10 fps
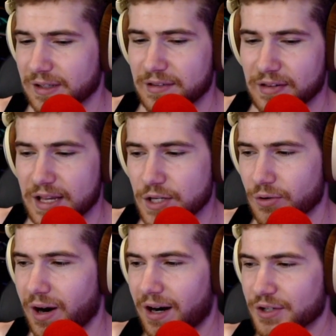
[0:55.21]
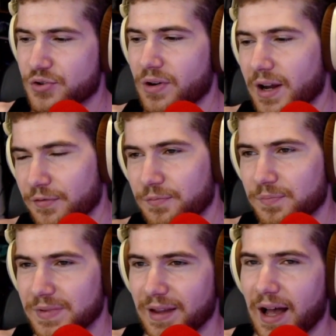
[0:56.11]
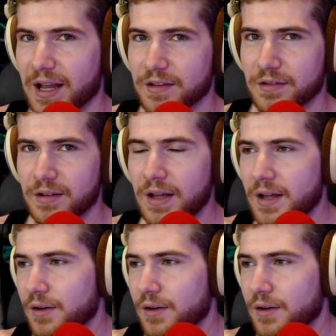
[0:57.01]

let's say your hard drive dies,